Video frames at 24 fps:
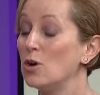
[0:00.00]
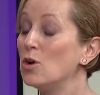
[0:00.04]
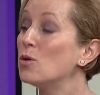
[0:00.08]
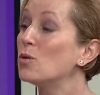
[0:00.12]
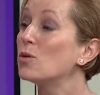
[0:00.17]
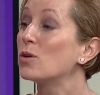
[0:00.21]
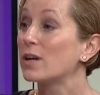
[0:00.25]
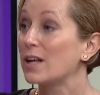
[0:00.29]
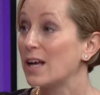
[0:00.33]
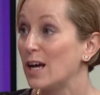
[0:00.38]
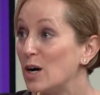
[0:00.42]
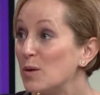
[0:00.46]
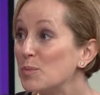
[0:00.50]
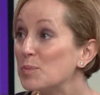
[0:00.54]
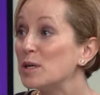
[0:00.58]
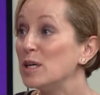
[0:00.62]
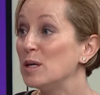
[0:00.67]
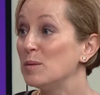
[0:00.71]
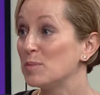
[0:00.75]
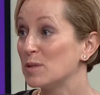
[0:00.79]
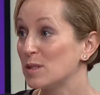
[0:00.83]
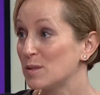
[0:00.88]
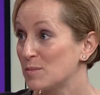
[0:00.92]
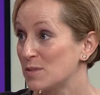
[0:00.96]
or to help
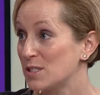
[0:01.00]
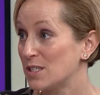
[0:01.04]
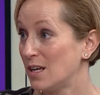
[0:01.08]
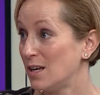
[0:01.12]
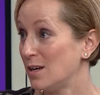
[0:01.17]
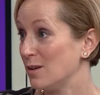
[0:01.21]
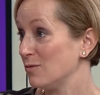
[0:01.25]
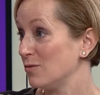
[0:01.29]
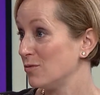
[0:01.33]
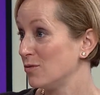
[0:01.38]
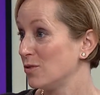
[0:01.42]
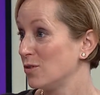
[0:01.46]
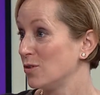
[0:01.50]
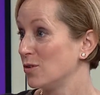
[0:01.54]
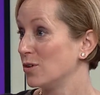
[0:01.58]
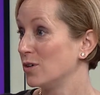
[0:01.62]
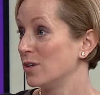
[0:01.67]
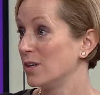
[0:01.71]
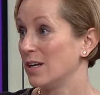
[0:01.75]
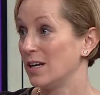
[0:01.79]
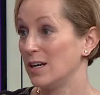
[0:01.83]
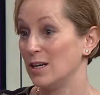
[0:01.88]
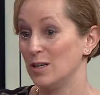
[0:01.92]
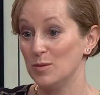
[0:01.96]
keep them safe,
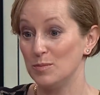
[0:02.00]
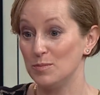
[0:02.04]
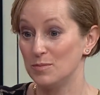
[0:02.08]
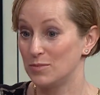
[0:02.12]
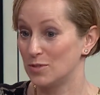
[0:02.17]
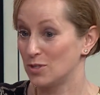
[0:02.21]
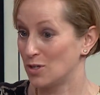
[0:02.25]
or to help